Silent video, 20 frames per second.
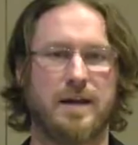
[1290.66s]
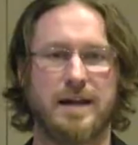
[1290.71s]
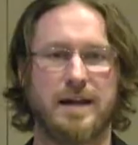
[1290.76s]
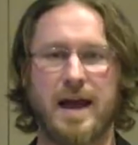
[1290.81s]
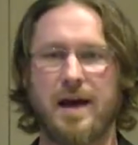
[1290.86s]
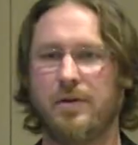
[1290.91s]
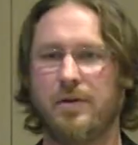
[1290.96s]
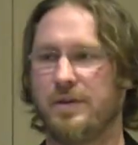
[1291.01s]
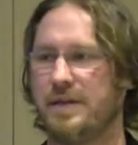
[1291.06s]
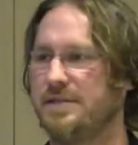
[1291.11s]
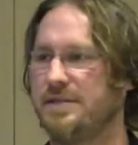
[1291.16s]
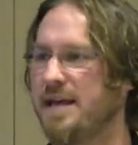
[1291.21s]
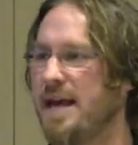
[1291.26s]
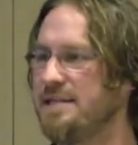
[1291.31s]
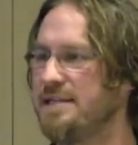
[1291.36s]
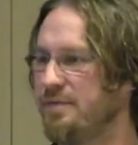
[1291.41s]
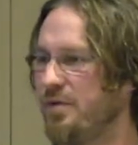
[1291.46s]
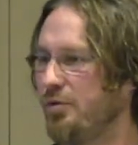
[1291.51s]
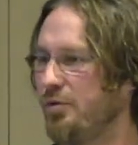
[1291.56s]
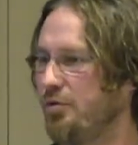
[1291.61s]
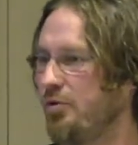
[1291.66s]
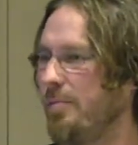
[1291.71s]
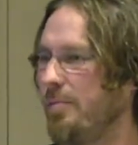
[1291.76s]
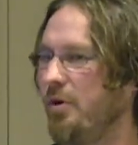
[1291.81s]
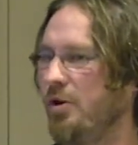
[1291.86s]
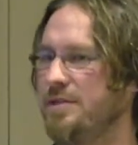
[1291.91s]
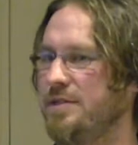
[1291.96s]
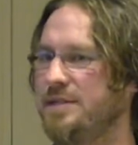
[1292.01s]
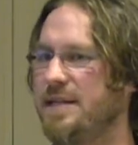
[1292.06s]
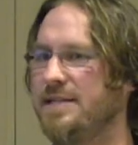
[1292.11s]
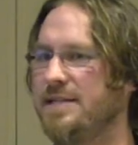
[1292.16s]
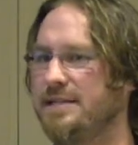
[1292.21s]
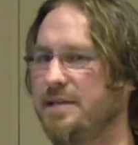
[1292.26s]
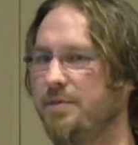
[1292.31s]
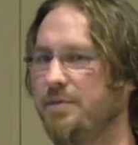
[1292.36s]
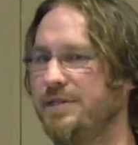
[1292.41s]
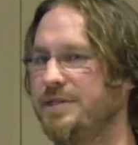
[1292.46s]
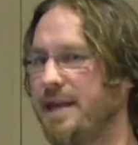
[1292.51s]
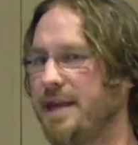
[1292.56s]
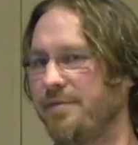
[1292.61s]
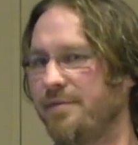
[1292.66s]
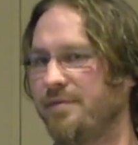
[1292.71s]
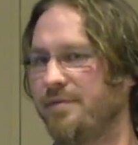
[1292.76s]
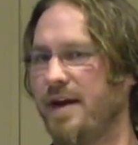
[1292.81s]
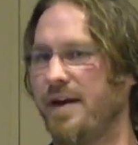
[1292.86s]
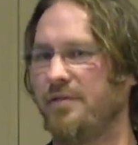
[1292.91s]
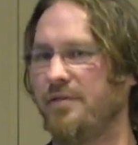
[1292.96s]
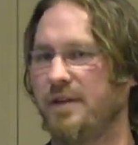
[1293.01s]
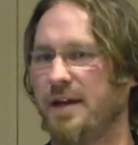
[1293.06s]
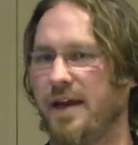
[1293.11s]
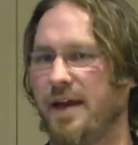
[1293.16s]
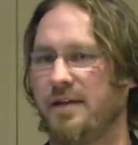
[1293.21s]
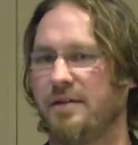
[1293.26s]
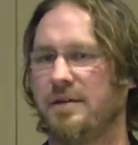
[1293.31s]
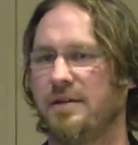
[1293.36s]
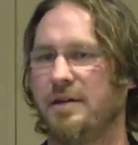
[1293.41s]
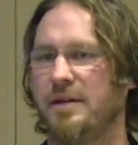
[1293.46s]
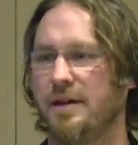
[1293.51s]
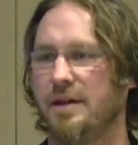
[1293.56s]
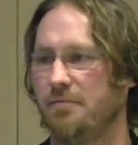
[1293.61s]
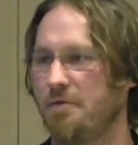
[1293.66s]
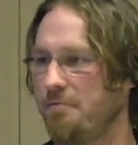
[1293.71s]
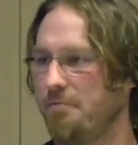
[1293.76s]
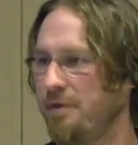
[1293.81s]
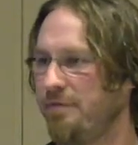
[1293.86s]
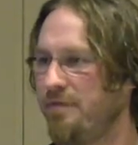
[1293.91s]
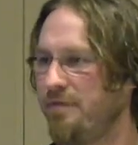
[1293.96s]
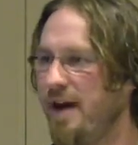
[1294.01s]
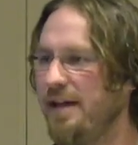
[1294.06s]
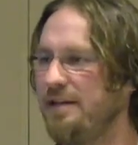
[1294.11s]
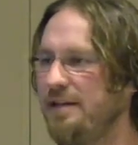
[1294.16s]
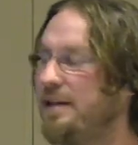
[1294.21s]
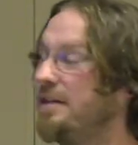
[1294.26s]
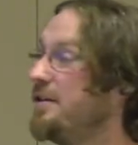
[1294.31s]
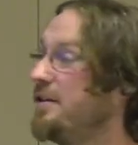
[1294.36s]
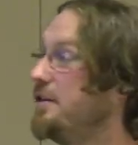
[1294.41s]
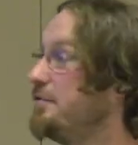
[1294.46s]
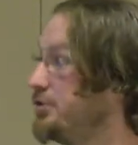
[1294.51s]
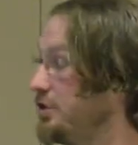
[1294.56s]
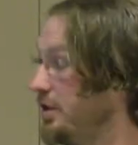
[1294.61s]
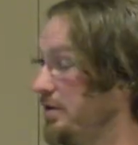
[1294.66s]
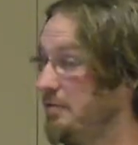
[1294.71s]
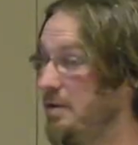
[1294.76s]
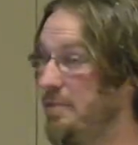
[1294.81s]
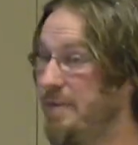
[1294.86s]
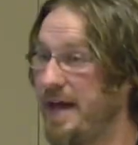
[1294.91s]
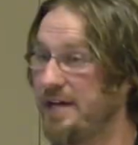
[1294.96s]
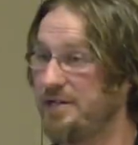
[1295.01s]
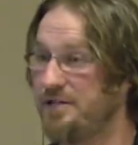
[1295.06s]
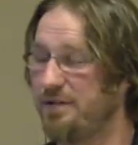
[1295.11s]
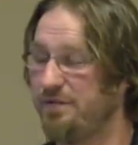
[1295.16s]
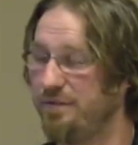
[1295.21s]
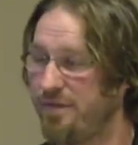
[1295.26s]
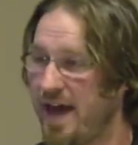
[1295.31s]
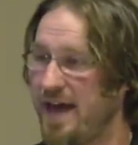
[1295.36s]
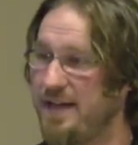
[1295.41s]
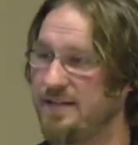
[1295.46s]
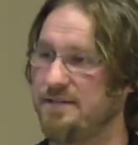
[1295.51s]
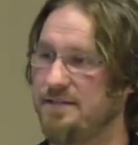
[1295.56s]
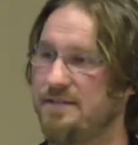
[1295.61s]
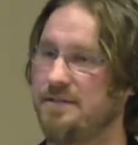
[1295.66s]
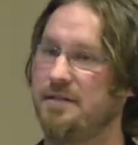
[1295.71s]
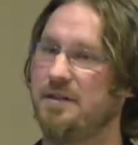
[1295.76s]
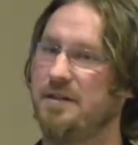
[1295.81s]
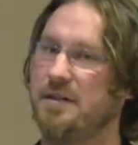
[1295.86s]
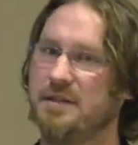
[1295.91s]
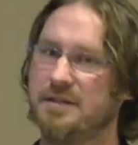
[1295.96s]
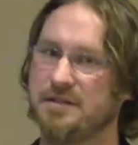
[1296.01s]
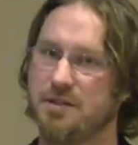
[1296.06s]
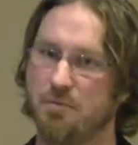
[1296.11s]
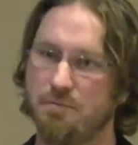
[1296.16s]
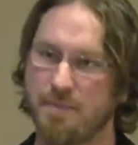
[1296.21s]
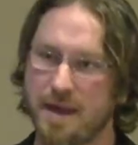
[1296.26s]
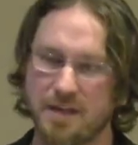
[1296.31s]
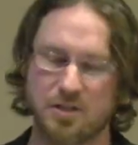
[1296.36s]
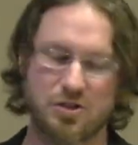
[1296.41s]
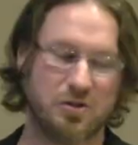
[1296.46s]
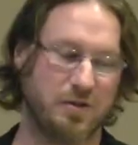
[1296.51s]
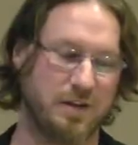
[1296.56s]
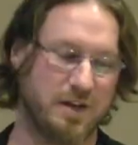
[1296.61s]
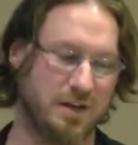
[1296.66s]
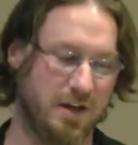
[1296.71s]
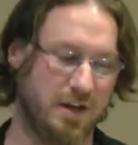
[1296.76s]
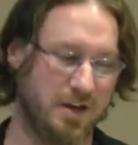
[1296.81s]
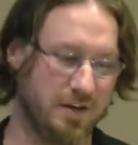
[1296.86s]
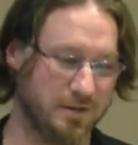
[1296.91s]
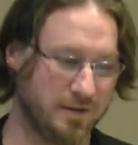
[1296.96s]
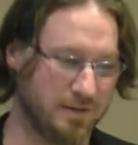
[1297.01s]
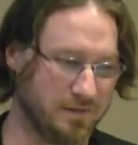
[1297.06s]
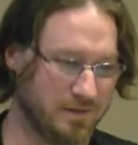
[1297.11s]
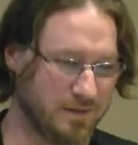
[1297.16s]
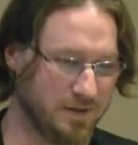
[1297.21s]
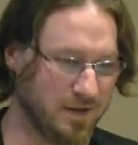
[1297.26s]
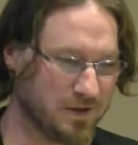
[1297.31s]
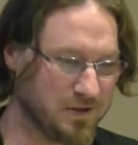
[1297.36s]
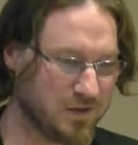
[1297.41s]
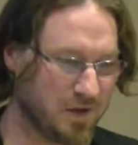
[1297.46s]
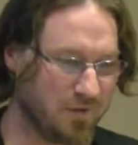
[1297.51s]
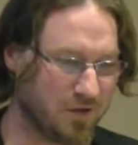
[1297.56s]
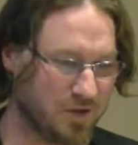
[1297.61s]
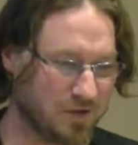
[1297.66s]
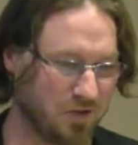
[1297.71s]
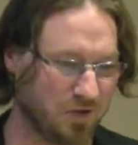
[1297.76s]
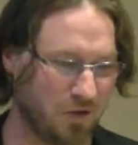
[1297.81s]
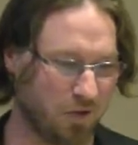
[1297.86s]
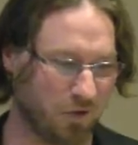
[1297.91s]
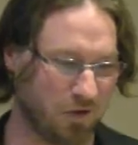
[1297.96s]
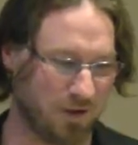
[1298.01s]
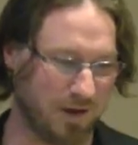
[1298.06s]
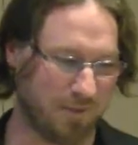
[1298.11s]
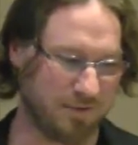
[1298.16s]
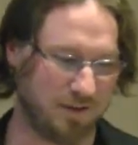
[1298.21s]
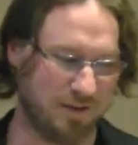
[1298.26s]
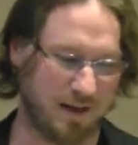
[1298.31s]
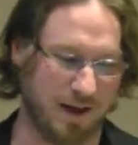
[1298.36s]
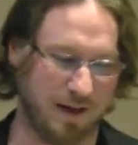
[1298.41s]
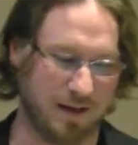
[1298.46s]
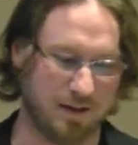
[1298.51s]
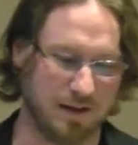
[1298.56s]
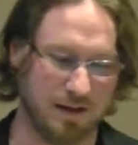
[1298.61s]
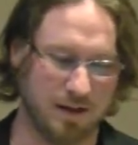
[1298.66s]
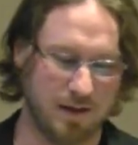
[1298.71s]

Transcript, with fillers: now that's as vulnerable as this that we just haven't found yet. When we find it, usually we patch it fast. So make sure that your servers are totally up to date.